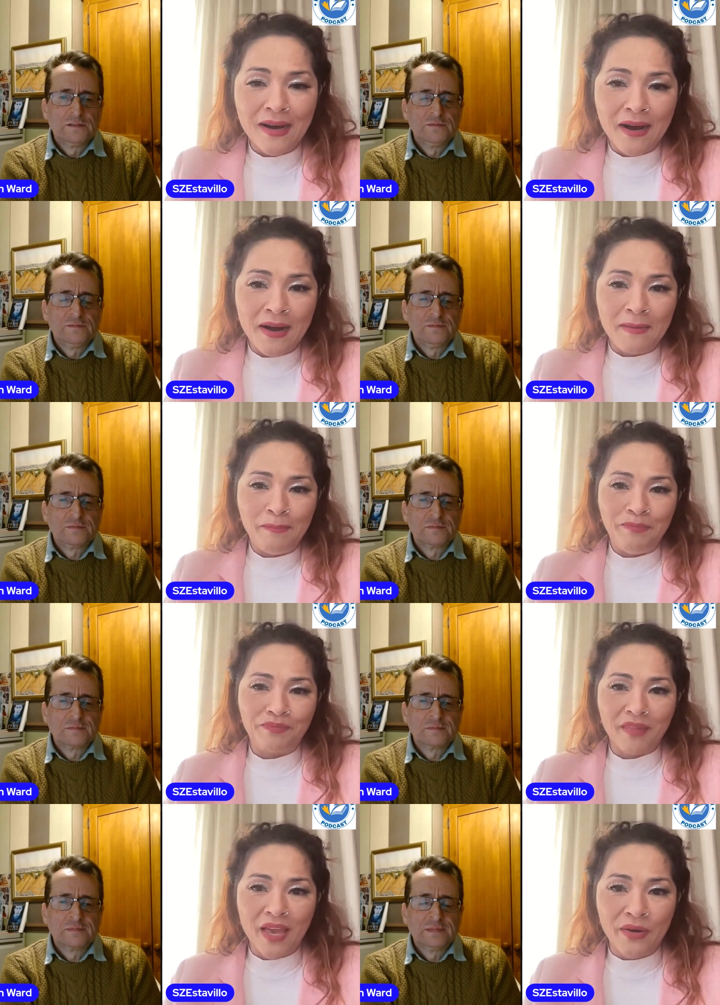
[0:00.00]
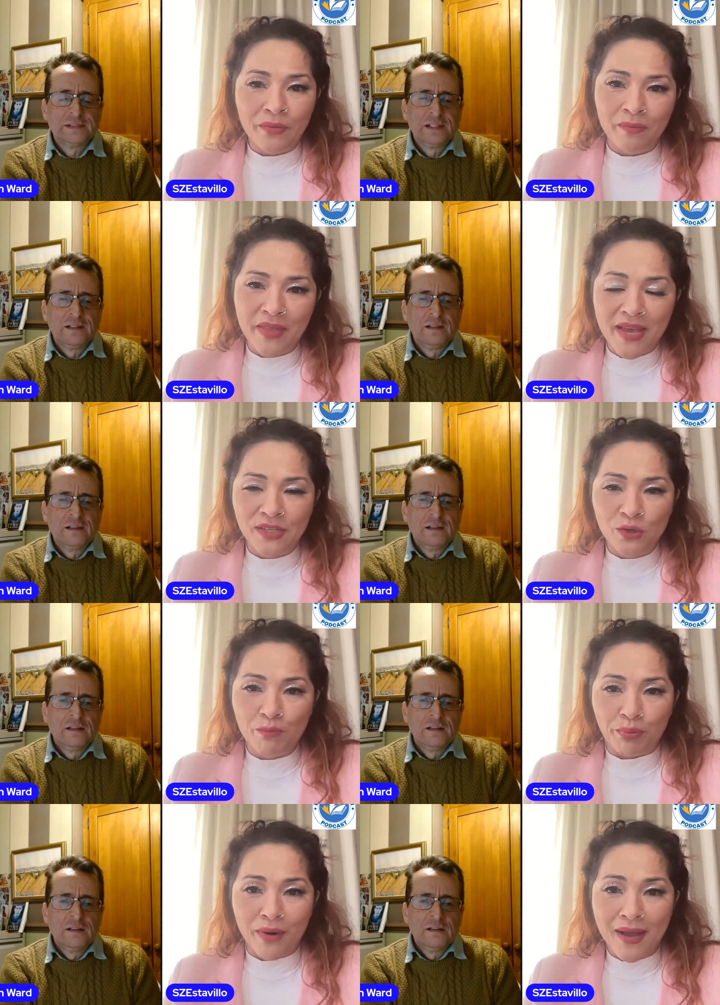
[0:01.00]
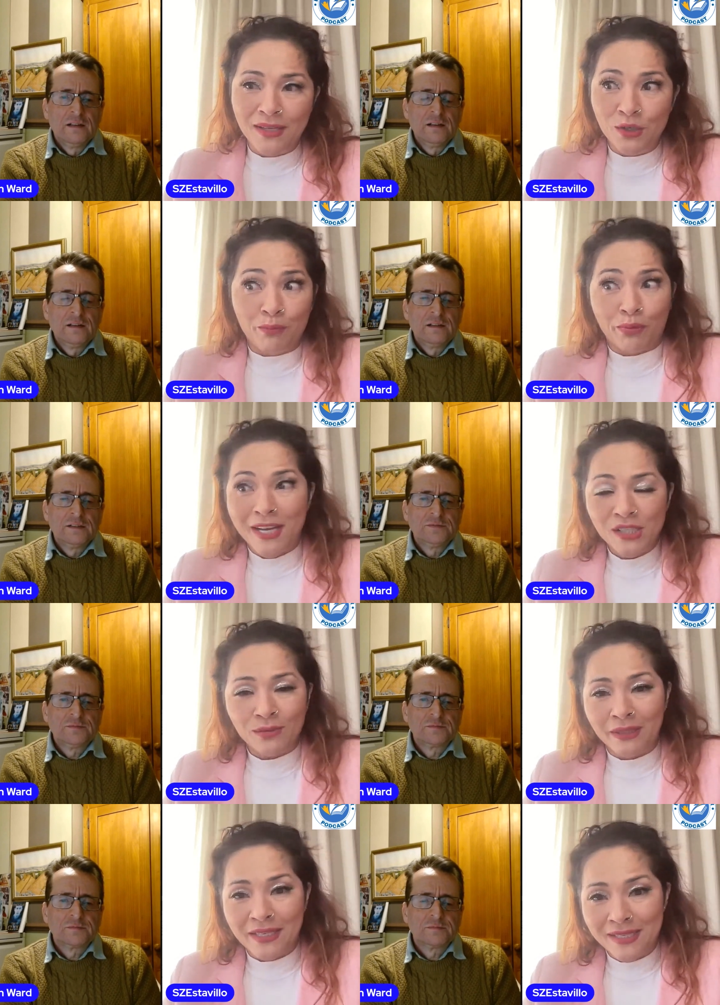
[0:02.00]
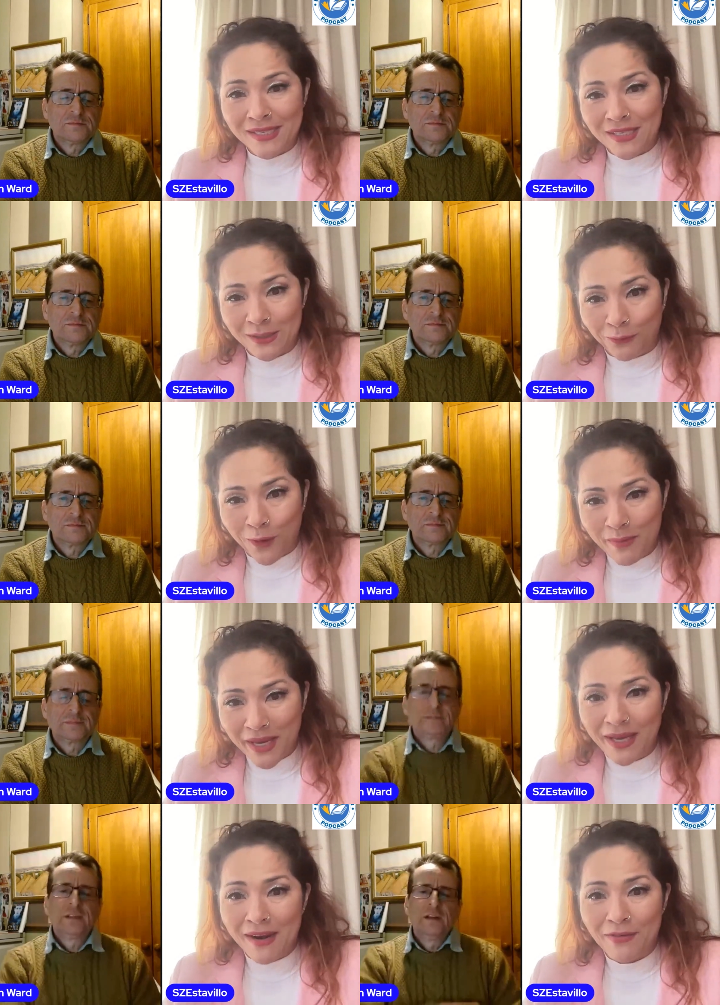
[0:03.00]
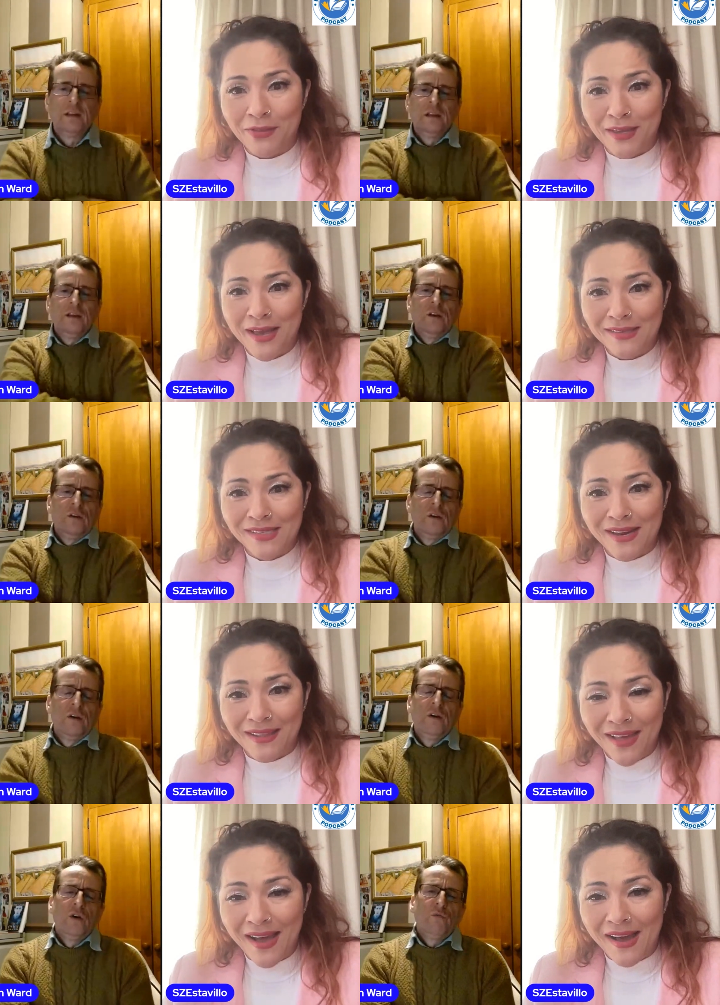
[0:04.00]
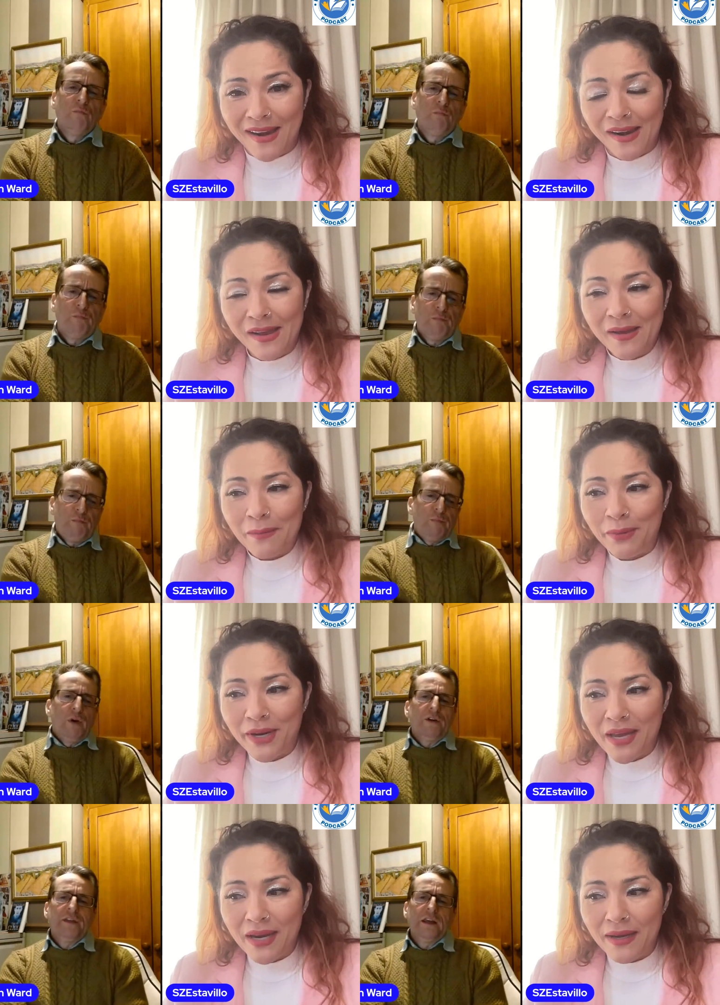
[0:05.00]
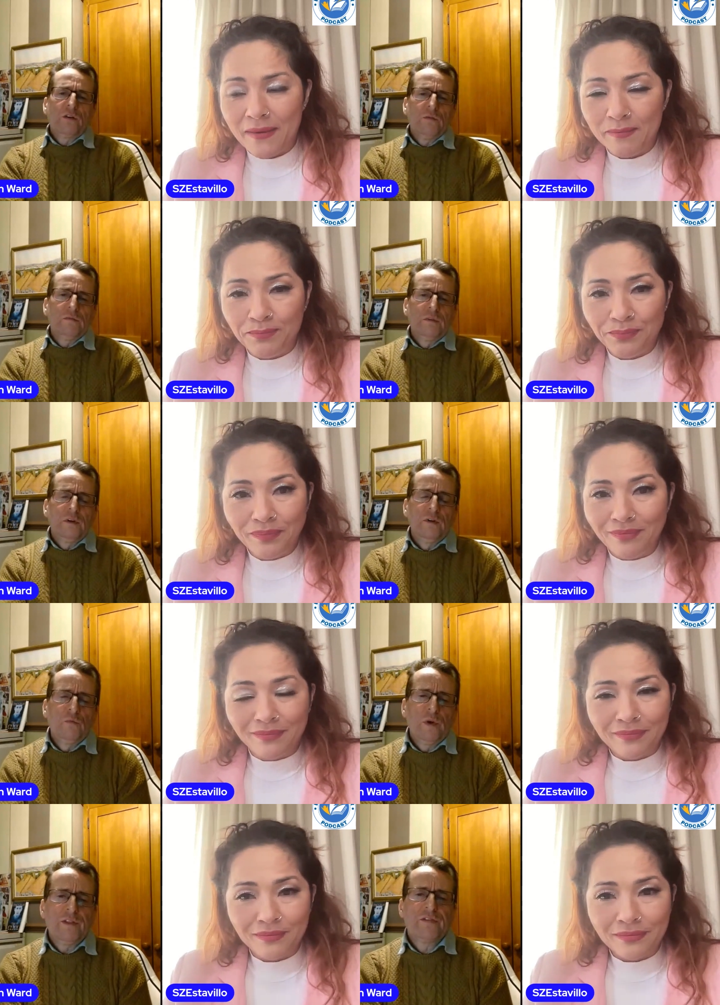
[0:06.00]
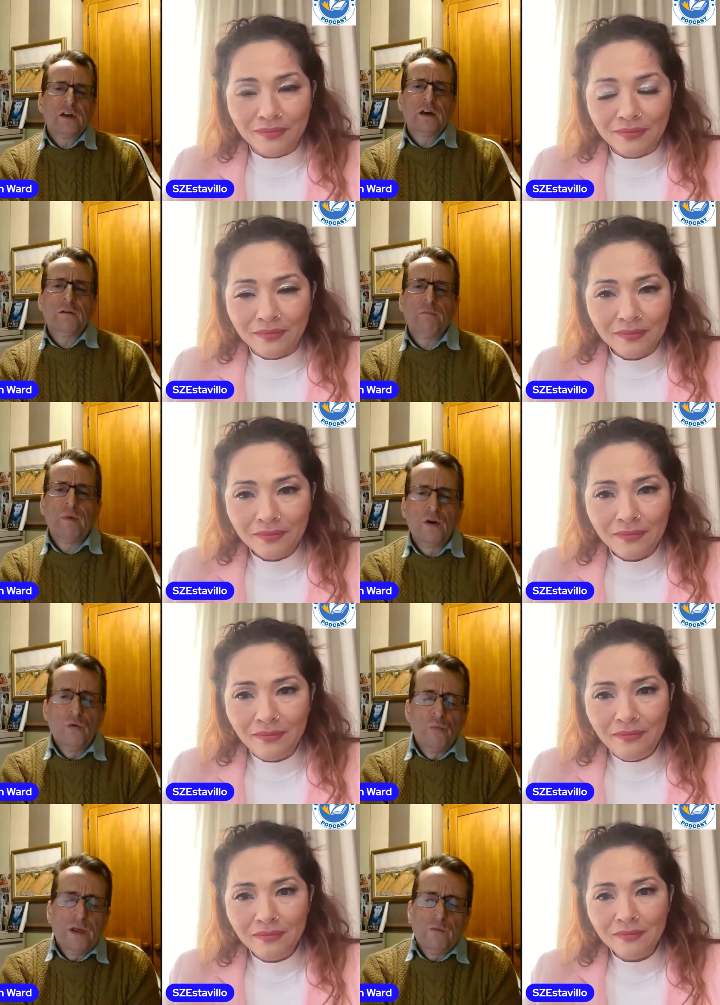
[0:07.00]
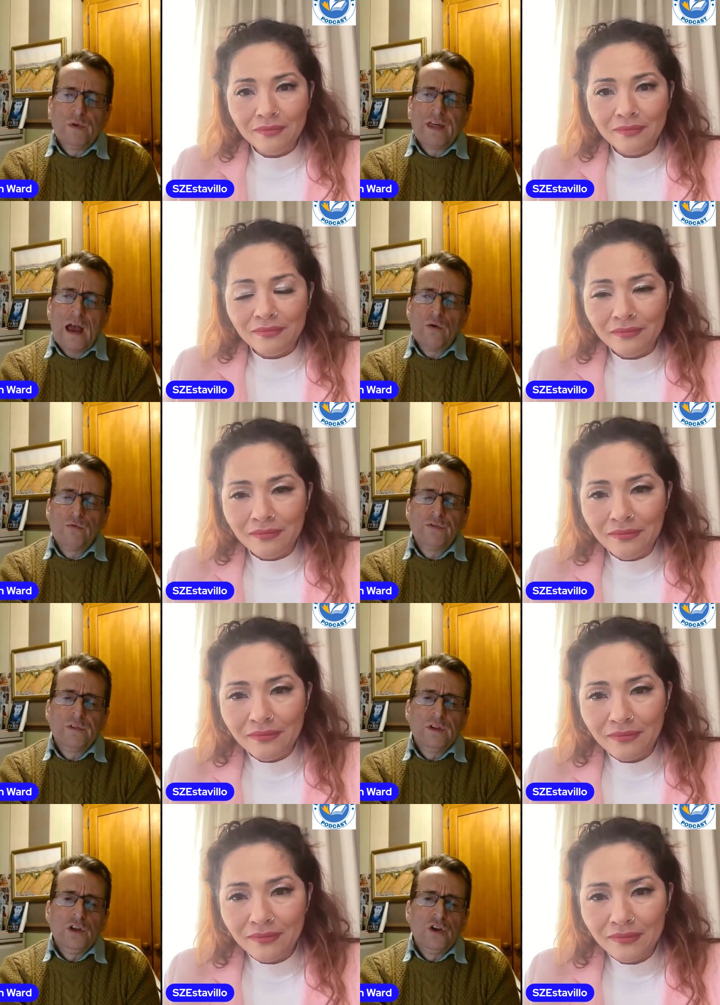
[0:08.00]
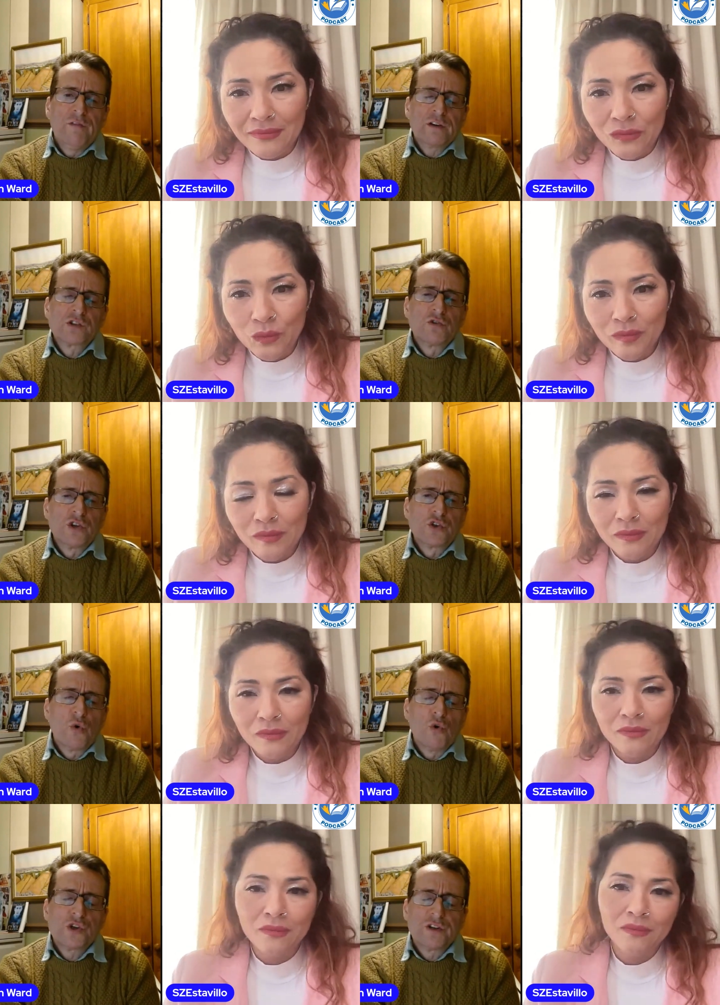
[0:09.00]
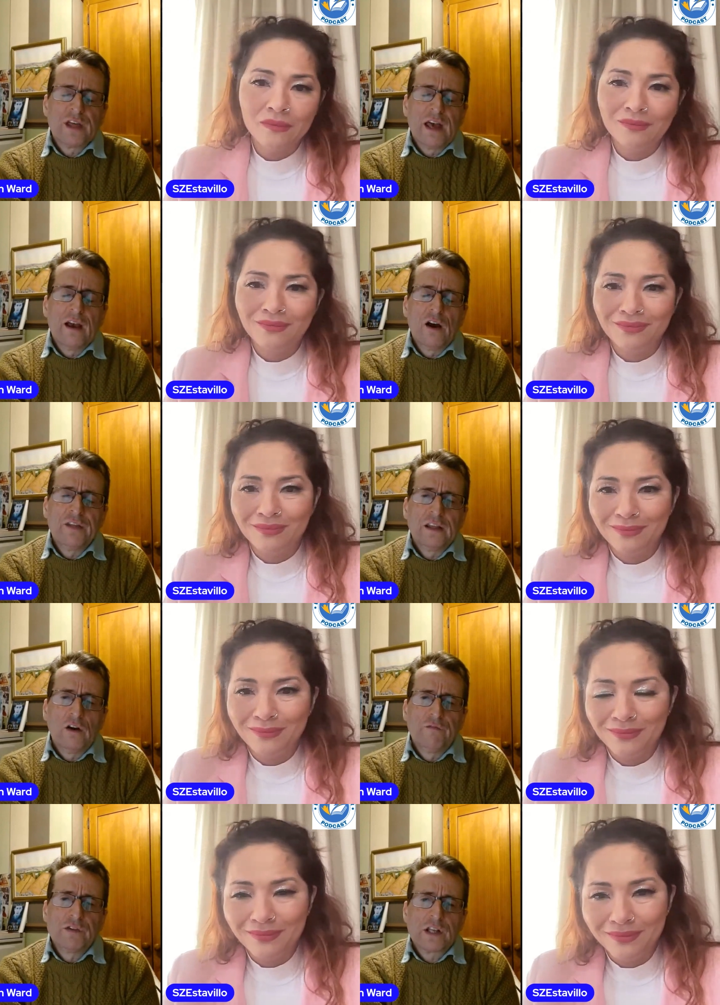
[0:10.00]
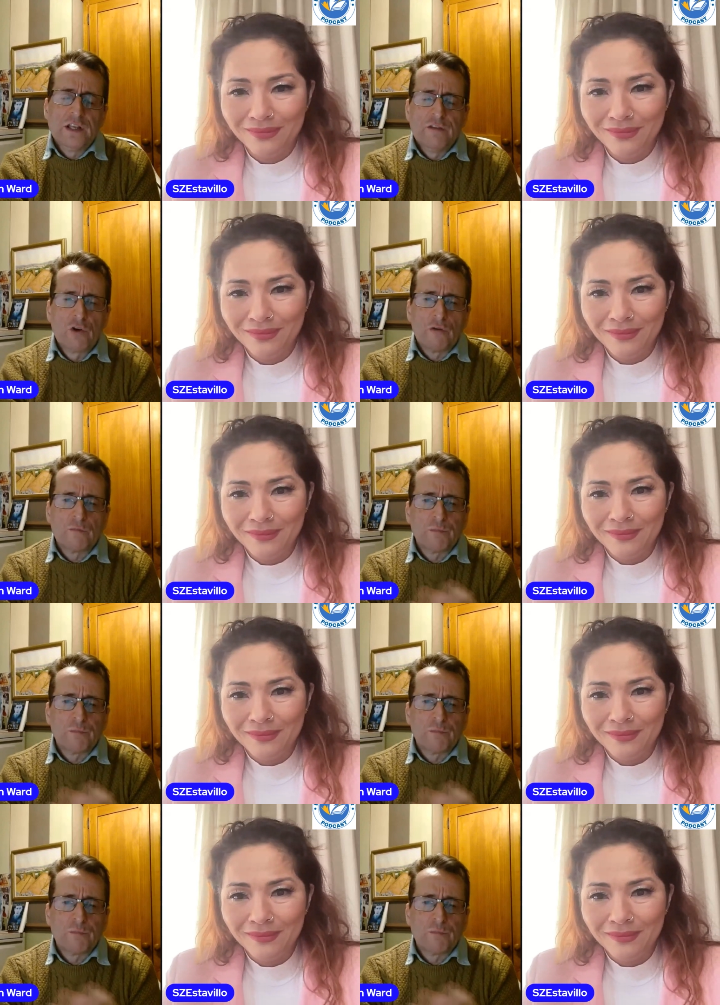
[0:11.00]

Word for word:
Speaker 1: Um, and, and do pre- and do press releases for me and everything else like that. Right.
Speaker 2: But with, um, with, with how you've had such a torture there. I think obviously you've got